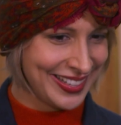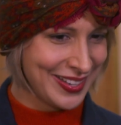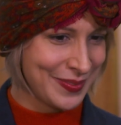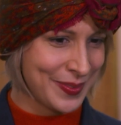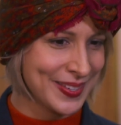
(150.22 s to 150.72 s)

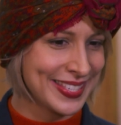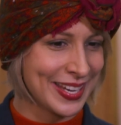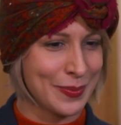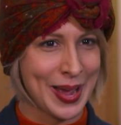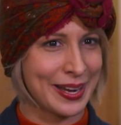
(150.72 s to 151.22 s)
it feels
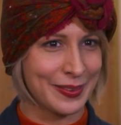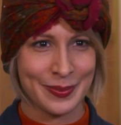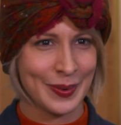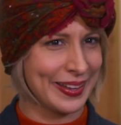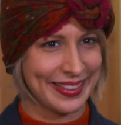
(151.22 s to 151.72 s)
like a back and
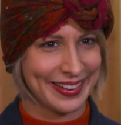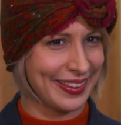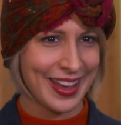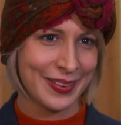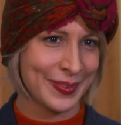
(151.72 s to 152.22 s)
forth in a
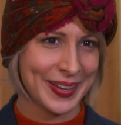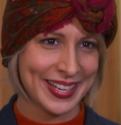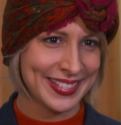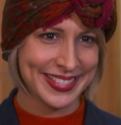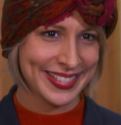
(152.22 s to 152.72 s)
lot of ways.